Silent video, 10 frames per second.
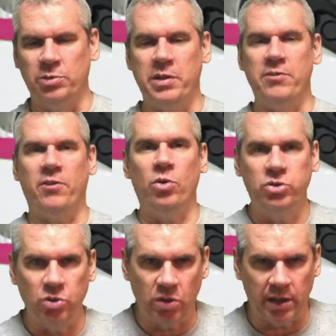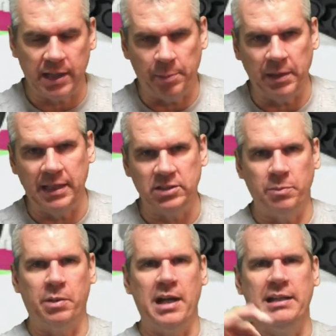But you've also got a couple of hits
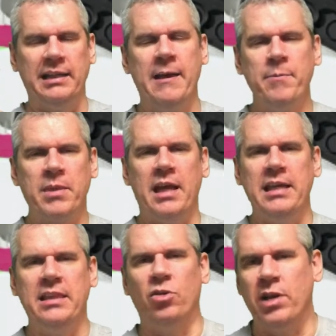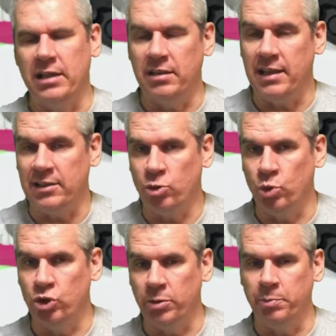of branding at either end of that
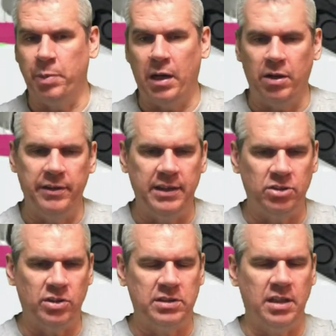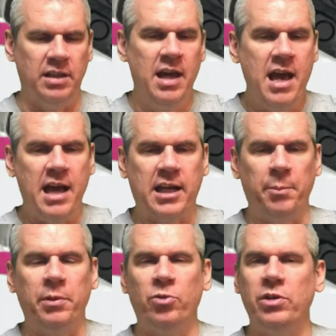torsion bar on there, so it's a
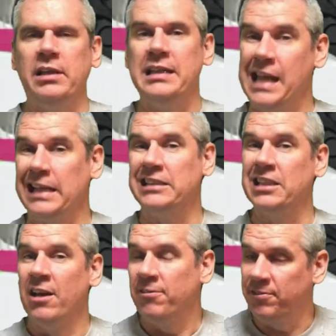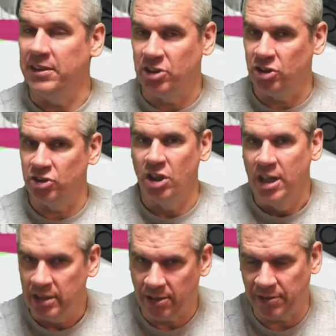couple of really nice features
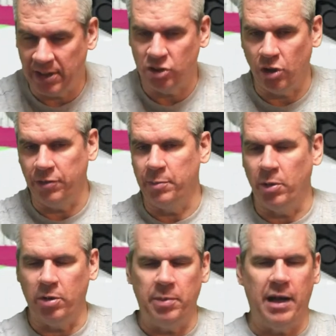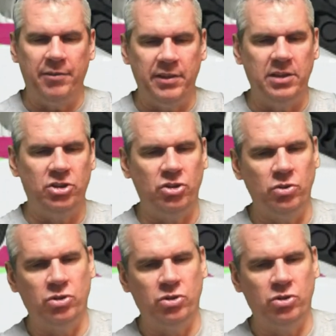to finish off the bottom half of this shoe.